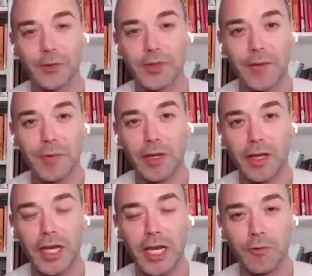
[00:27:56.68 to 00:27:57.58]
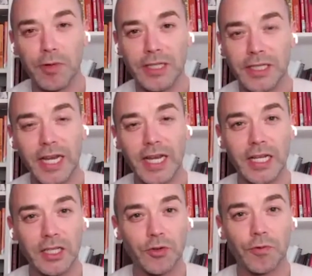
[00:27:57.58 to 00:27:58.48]
what's happening in Canadian real estate.
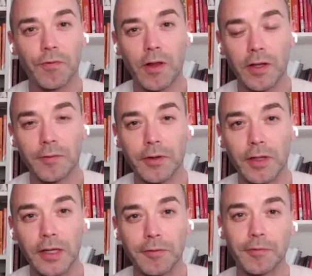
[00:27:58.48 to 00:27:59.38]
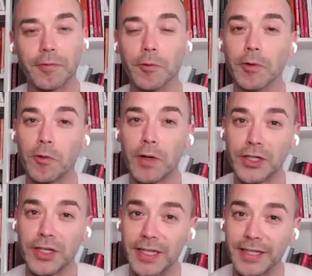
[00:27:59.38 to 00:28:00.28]
It's falling off a cliff. The real
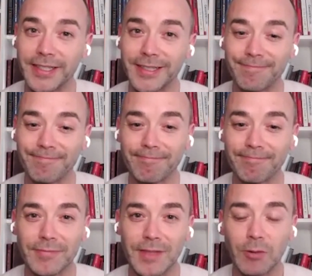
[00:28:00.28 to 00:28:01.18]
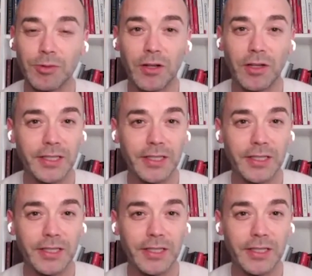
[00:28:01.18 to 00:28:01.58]
question is, how tall is